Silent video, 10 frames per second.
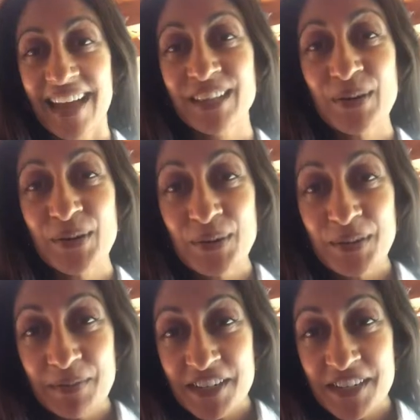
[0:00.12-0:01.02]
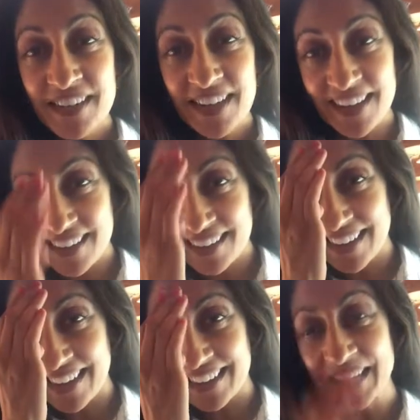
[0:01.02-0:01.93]
Hello, Namaskar,
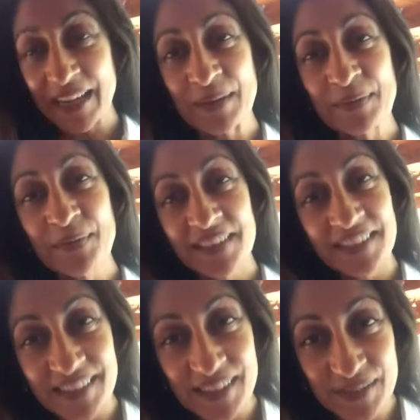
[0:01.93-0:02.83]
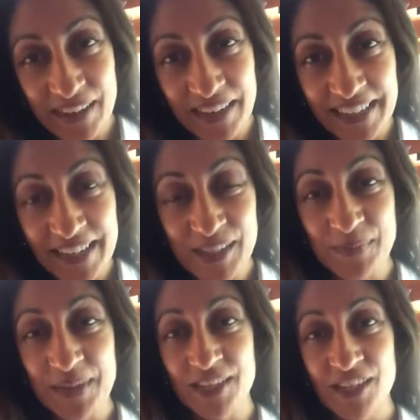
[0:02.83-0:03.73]
Adab. This is Farah
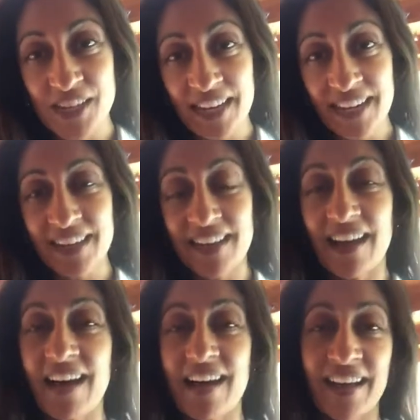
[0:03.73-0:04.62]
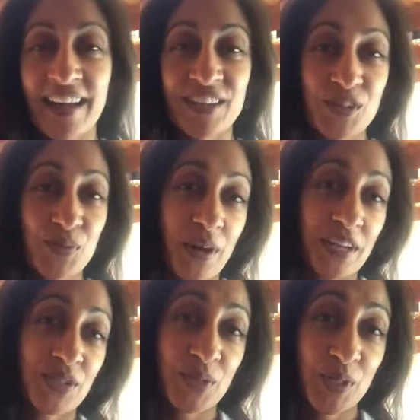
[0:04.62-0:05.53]
Yasmeen Sheikh. I just wanted
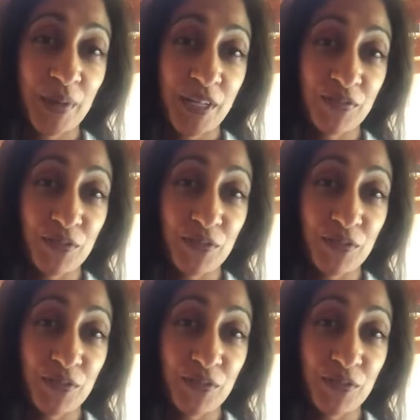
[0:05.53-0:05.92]
to express,